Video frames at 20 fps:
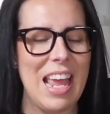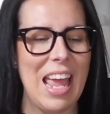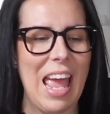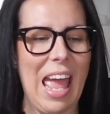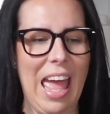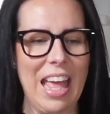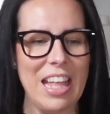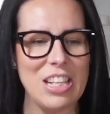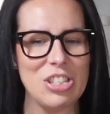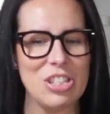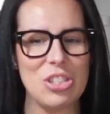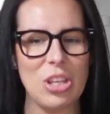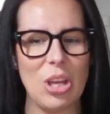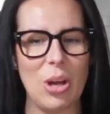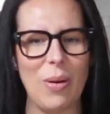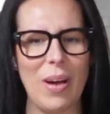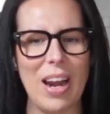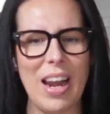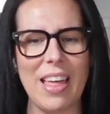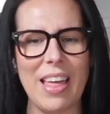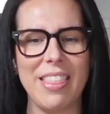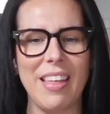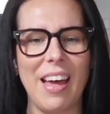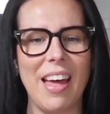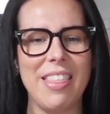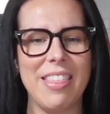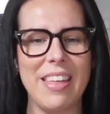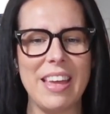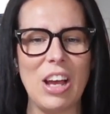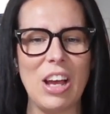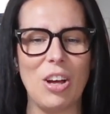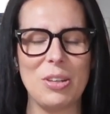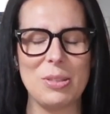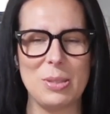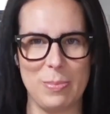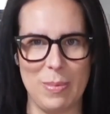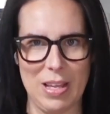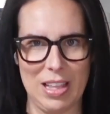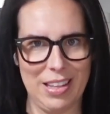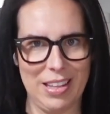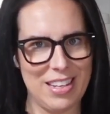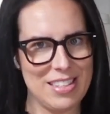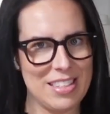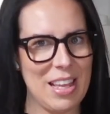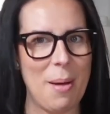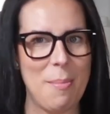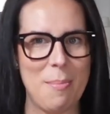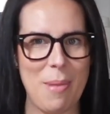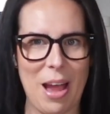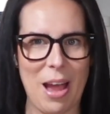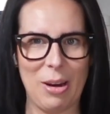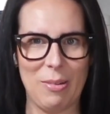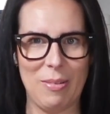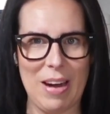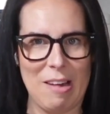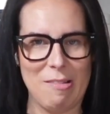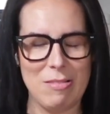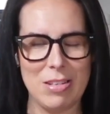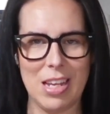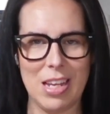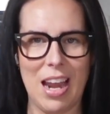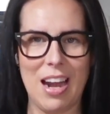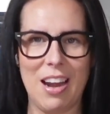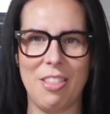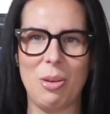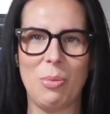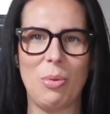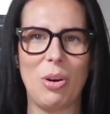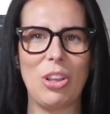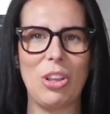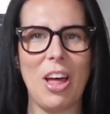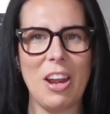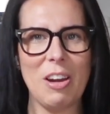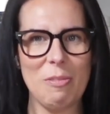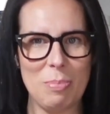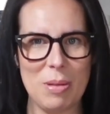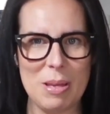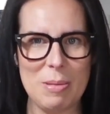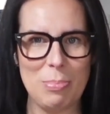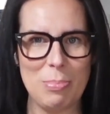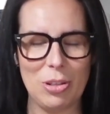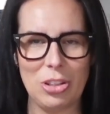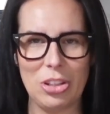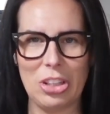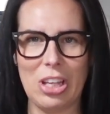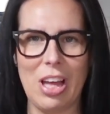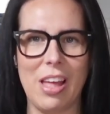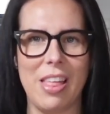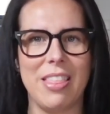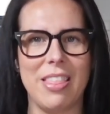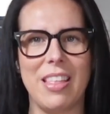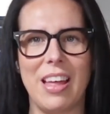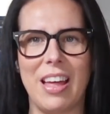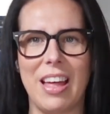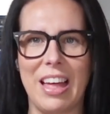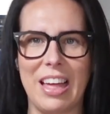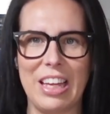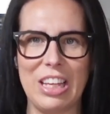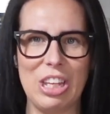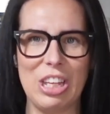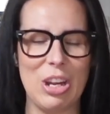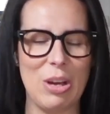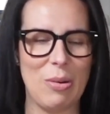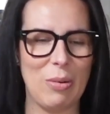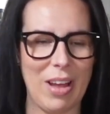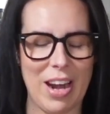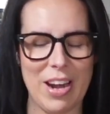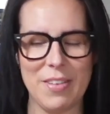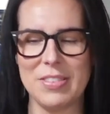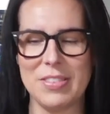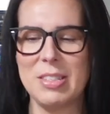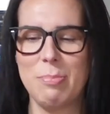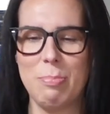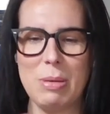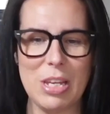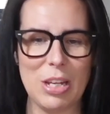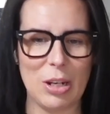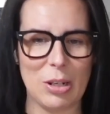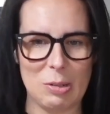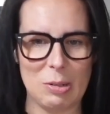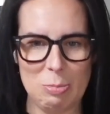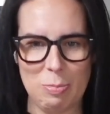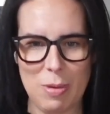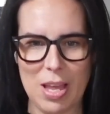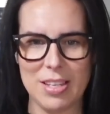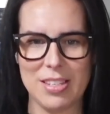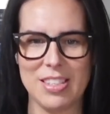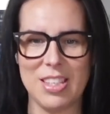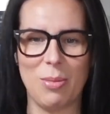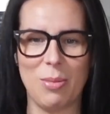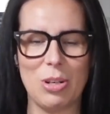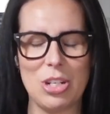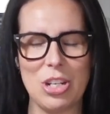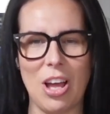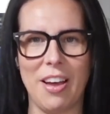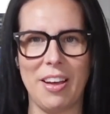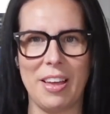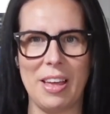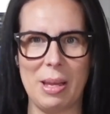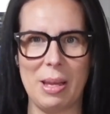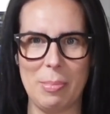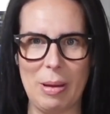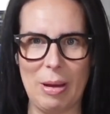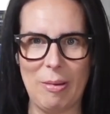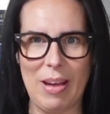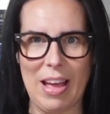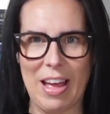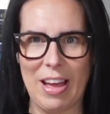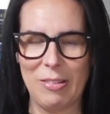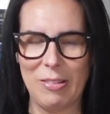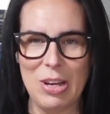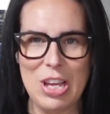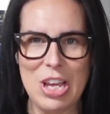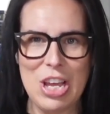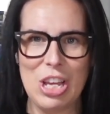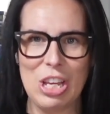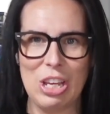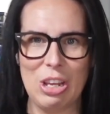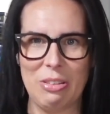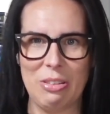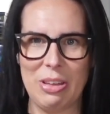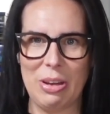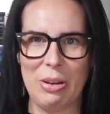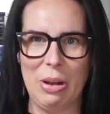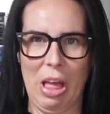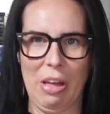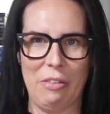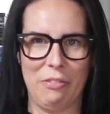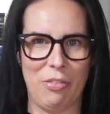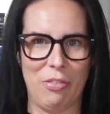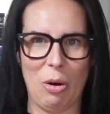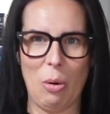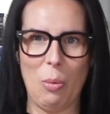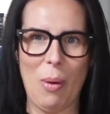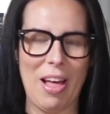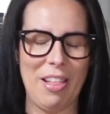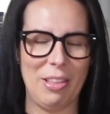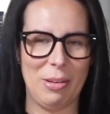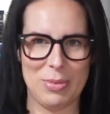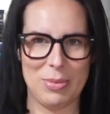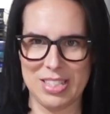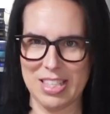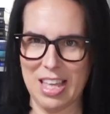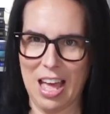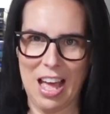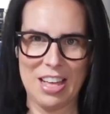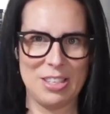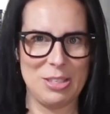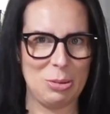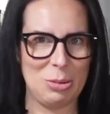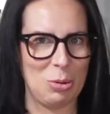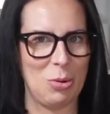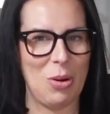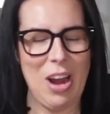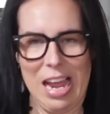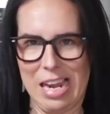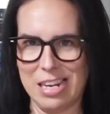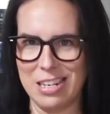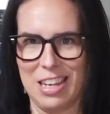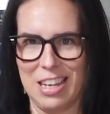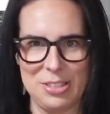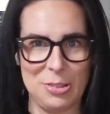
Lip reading: And so, and I think ultimately it's come back around again. And there were a lot of people in the, kind of speaker space that were talking about how, that for a while it was the hustle grind.